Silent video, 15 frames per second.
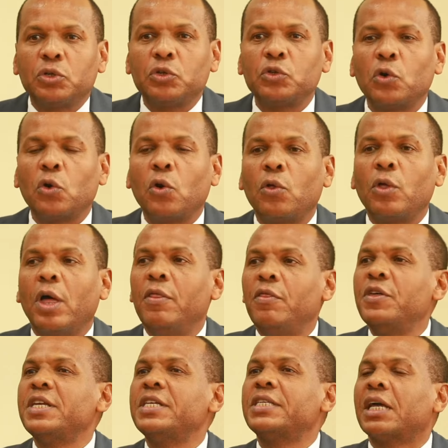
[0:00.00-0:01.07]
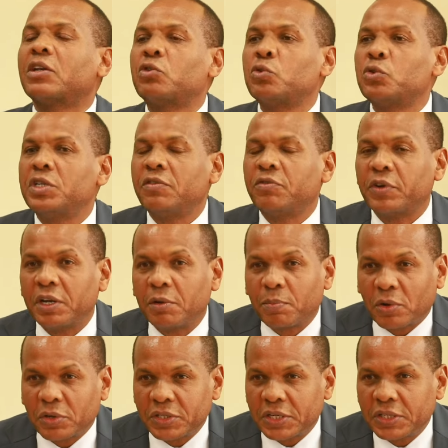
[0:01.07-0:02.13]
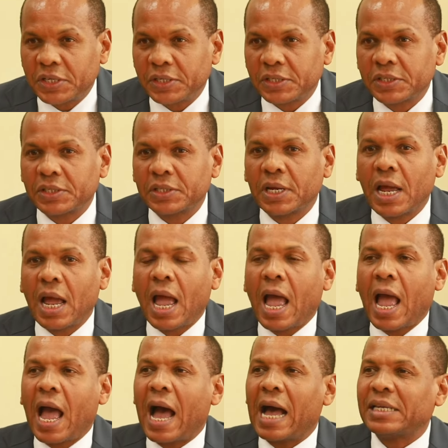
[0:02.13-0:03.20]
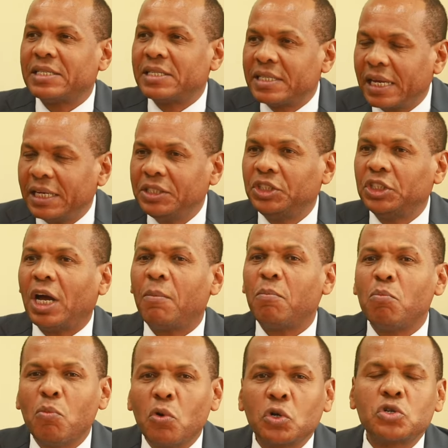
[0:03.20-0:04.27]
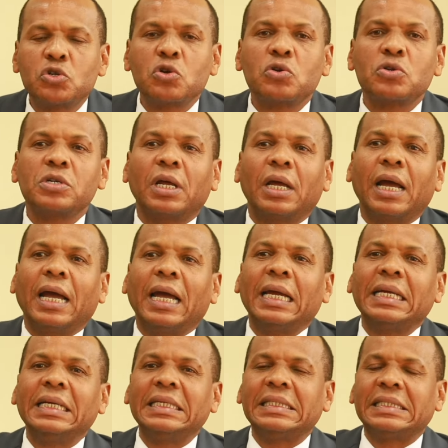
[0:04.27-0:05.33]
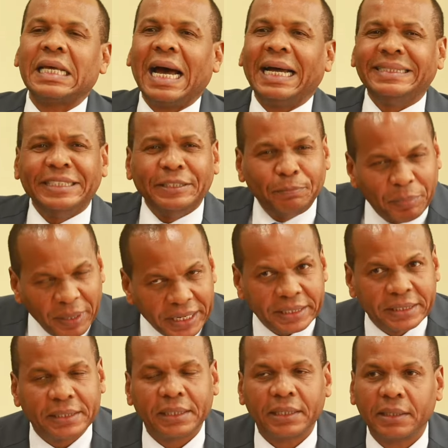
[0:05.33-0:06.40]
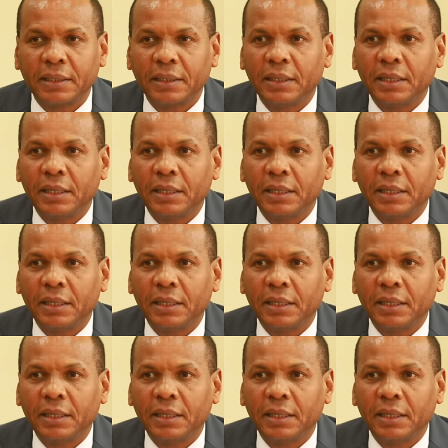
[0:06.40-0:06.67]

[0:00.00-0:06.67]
So these are two different processes. A censure motion is a debate